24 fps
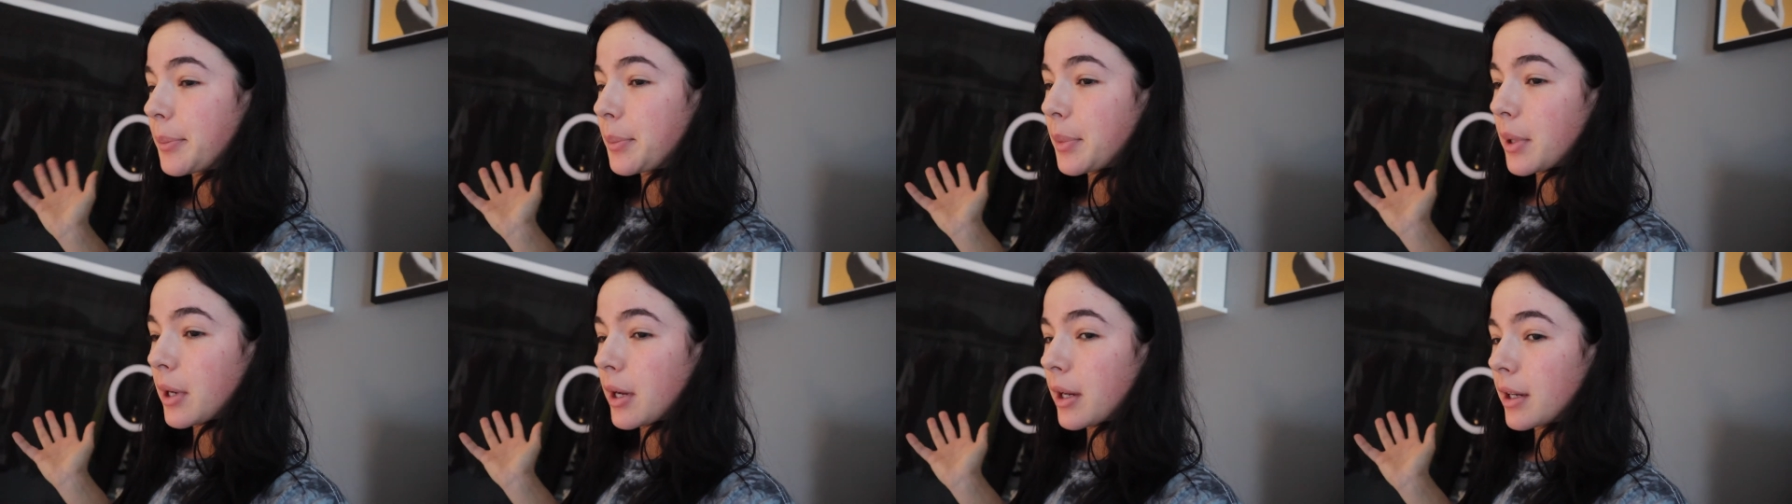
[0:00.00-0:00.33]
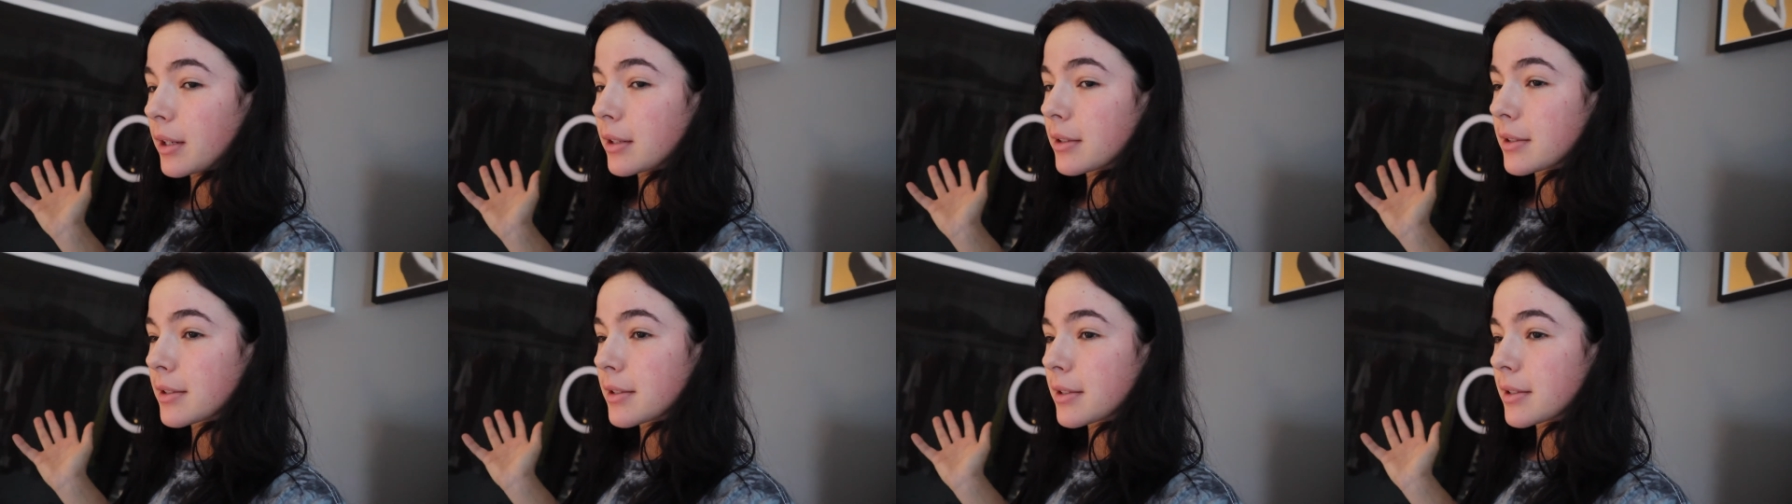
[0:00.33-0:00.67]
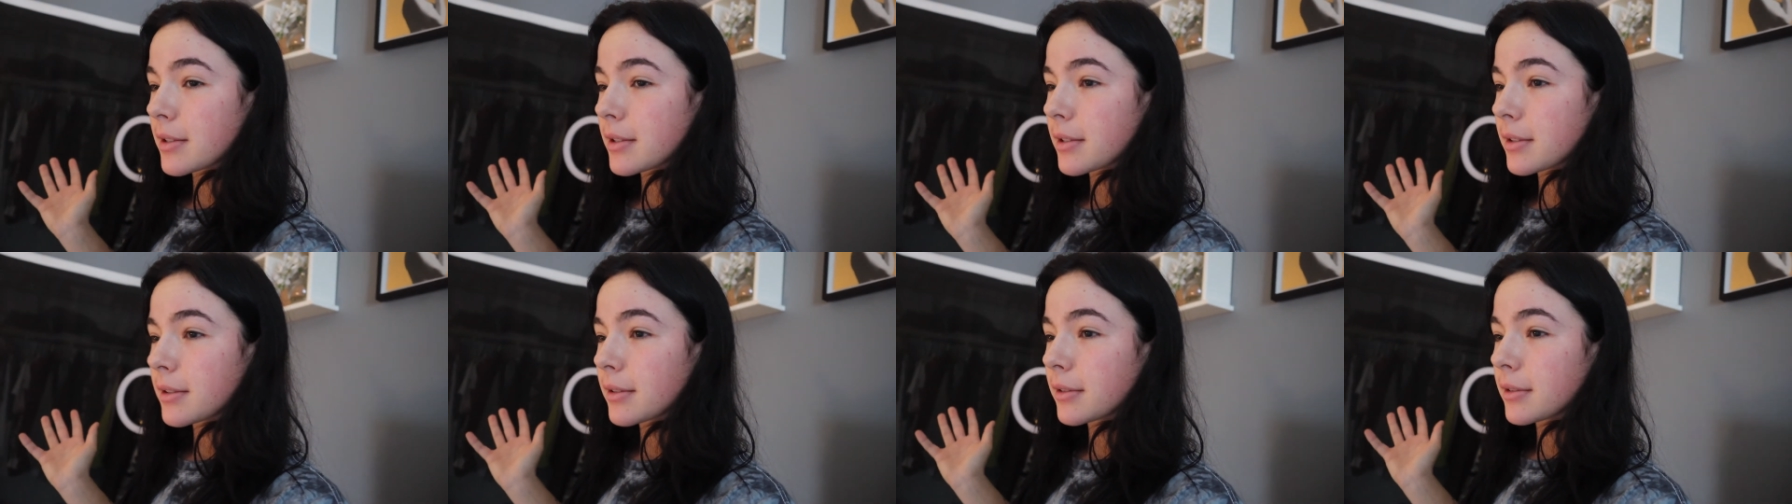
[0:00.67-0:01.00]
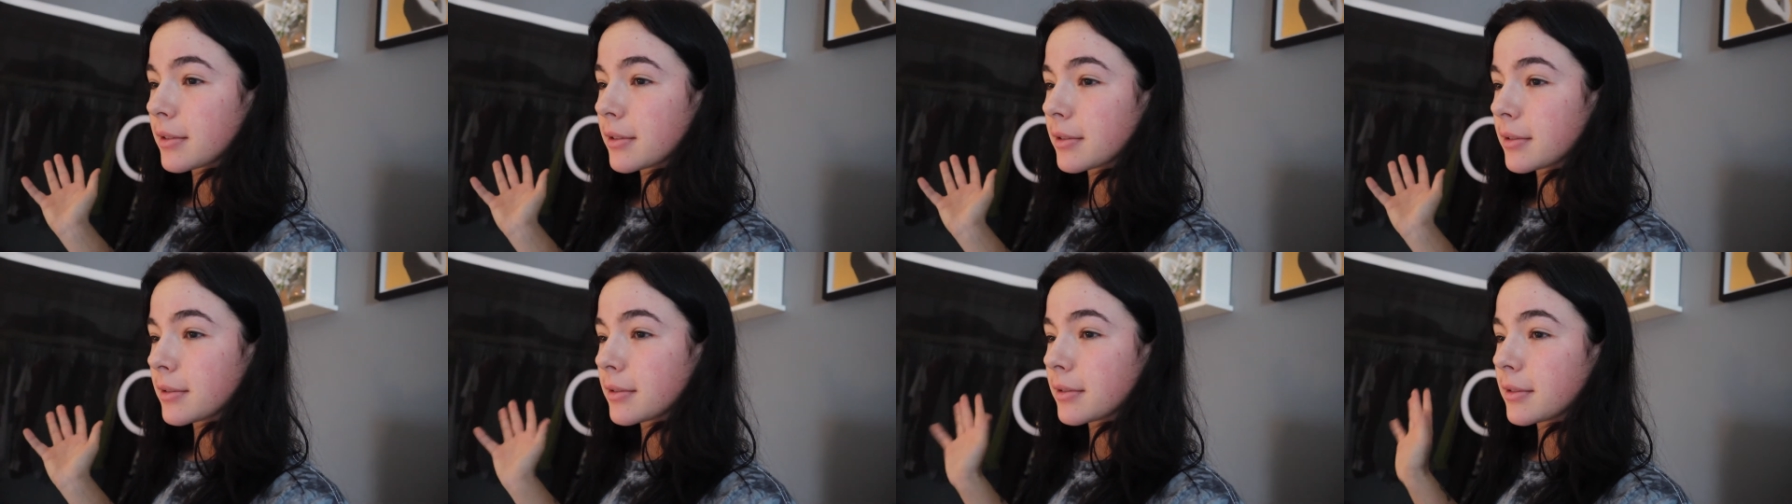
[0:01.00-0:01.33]
but
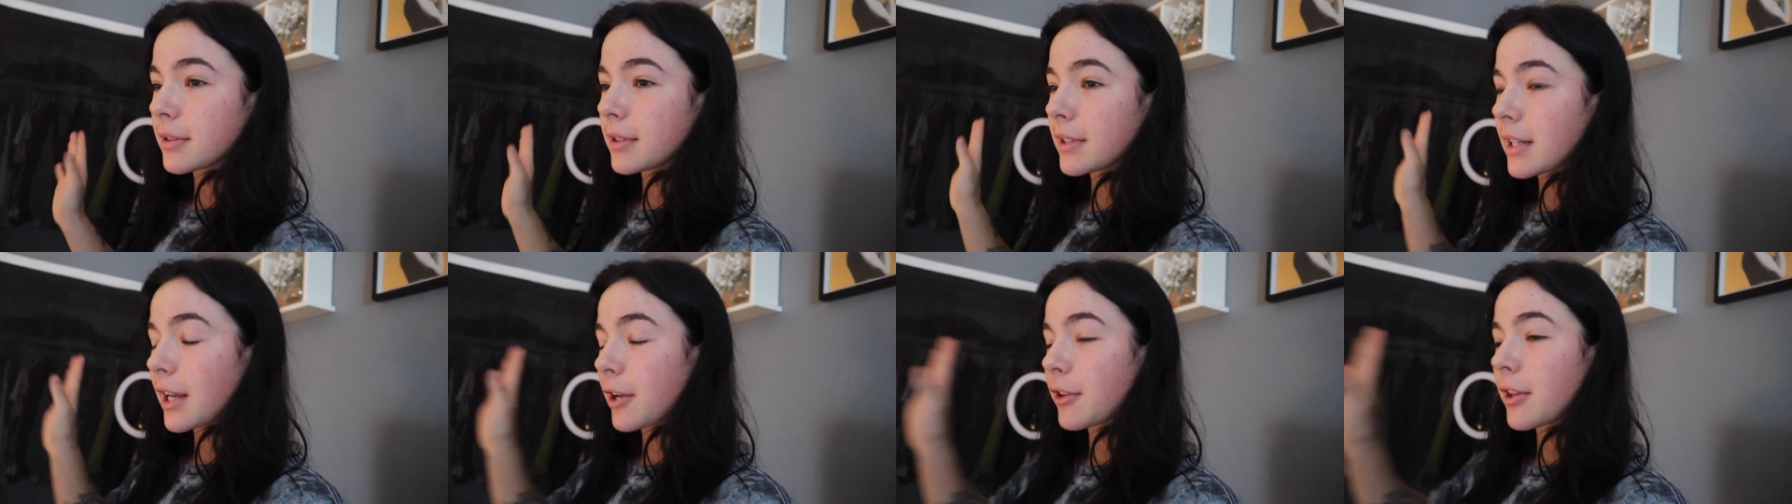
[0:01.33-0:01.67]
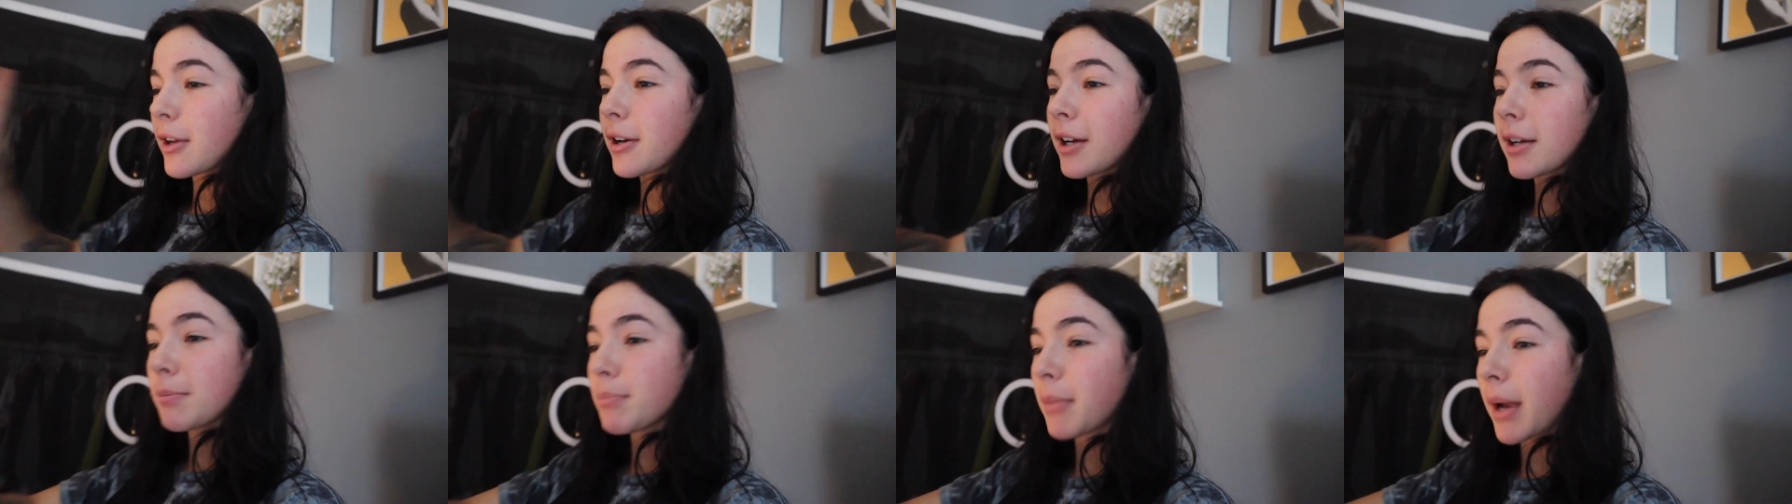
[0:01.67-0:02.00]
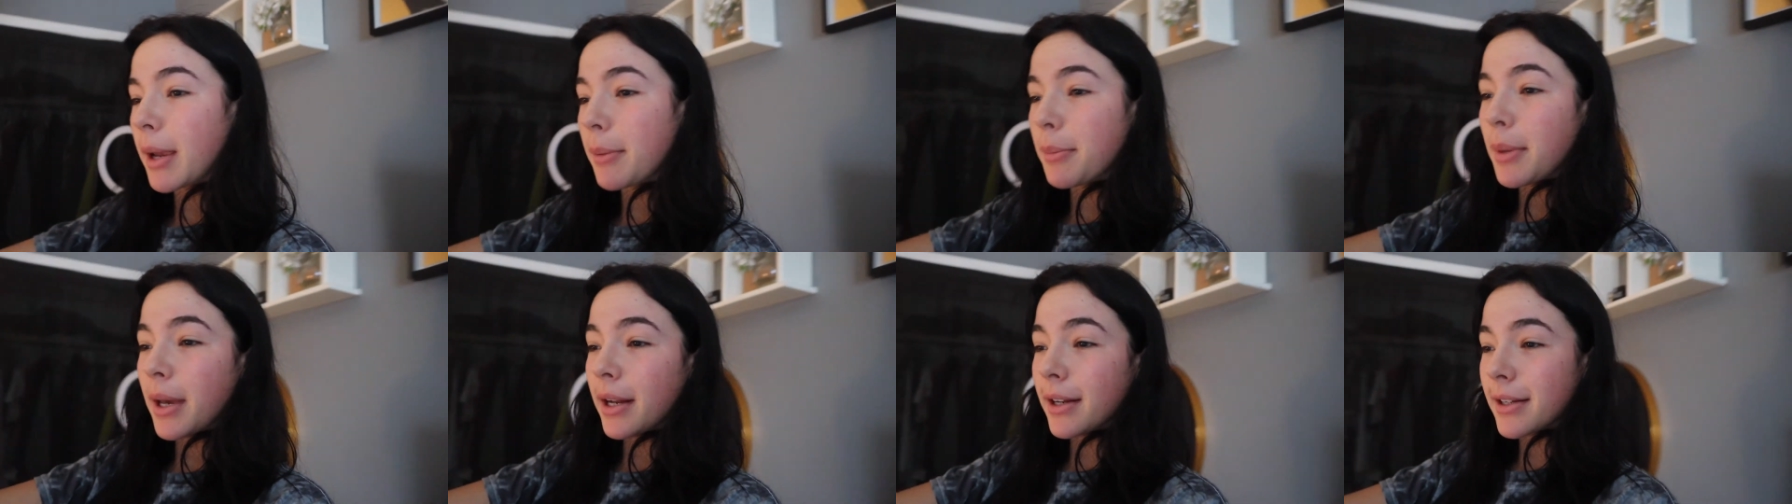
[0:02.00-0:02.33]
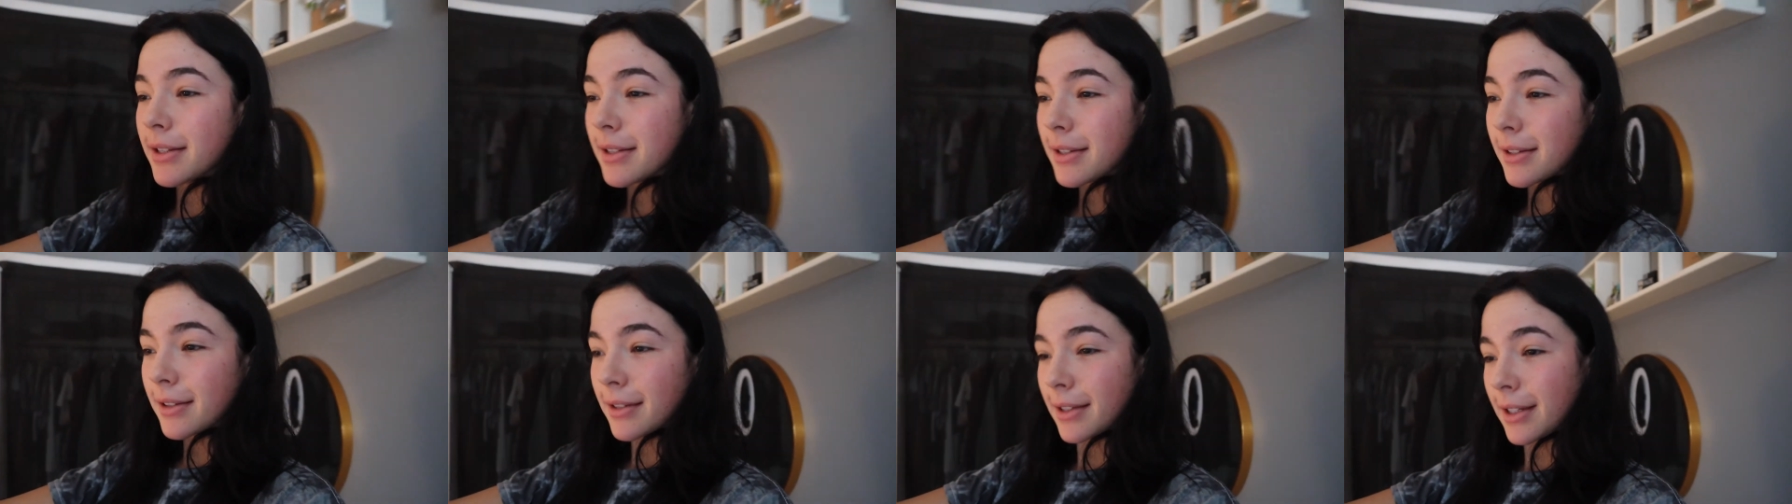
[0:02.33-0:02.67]
now that my bed
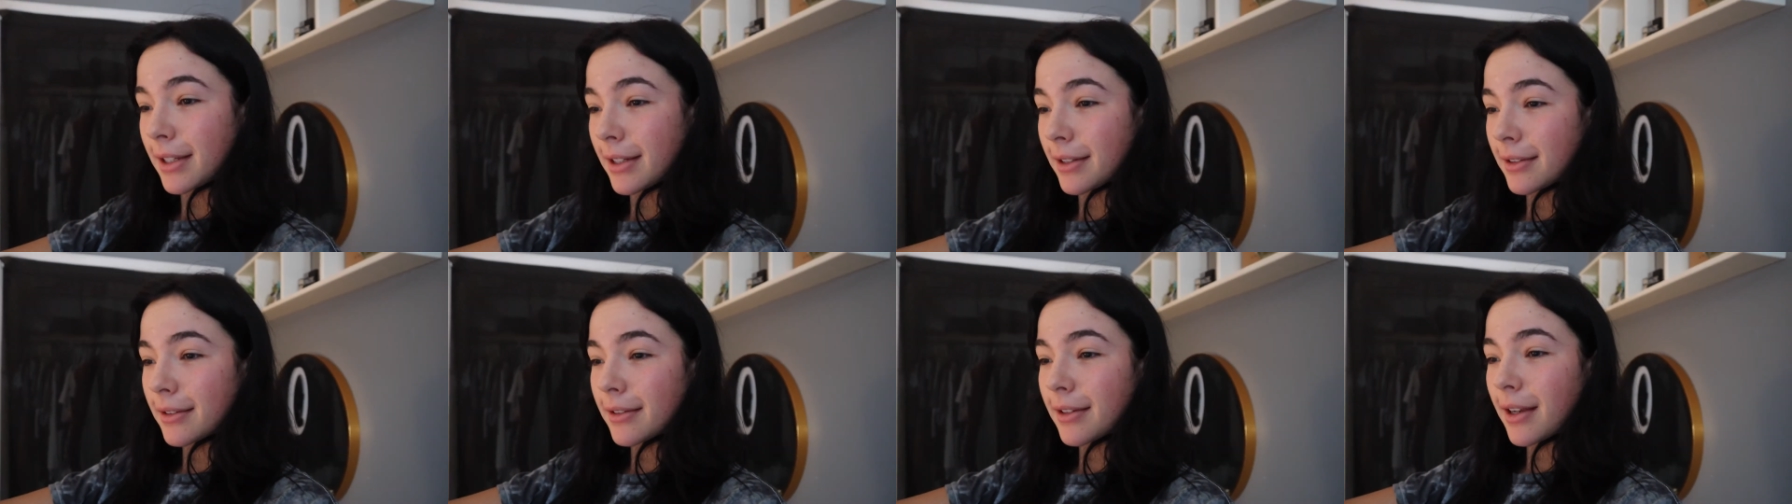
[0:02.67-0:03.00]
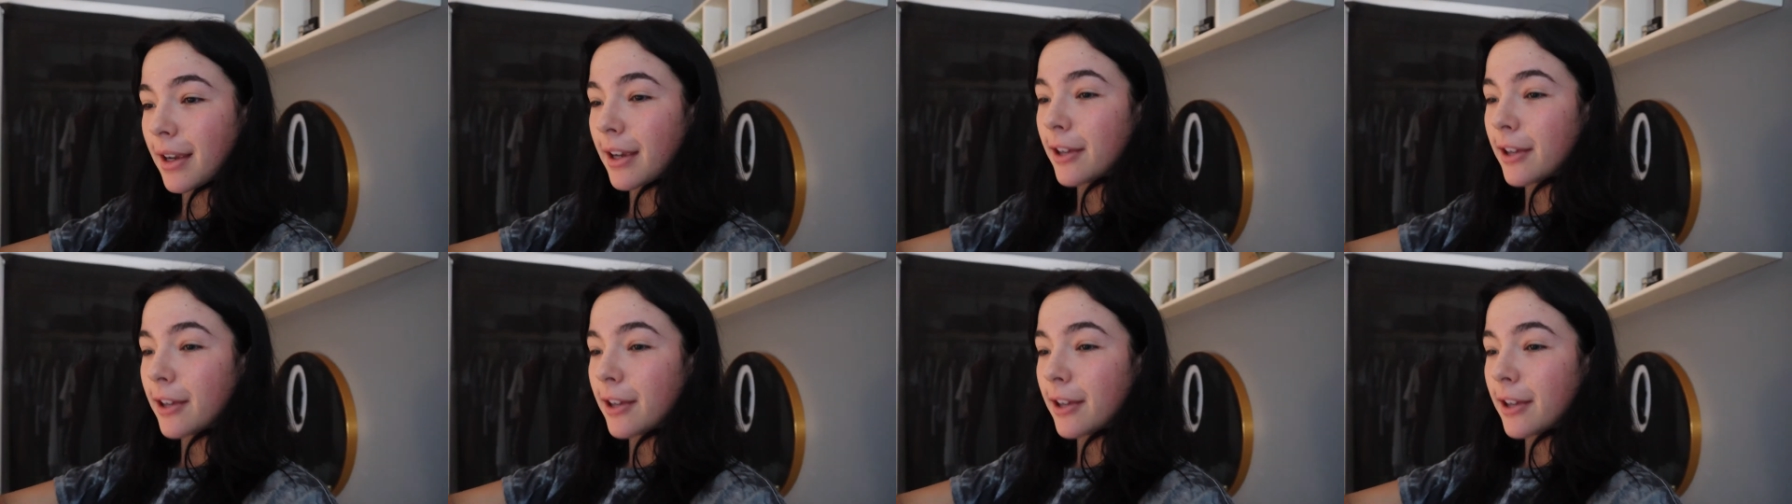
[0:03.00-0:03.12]
is clean,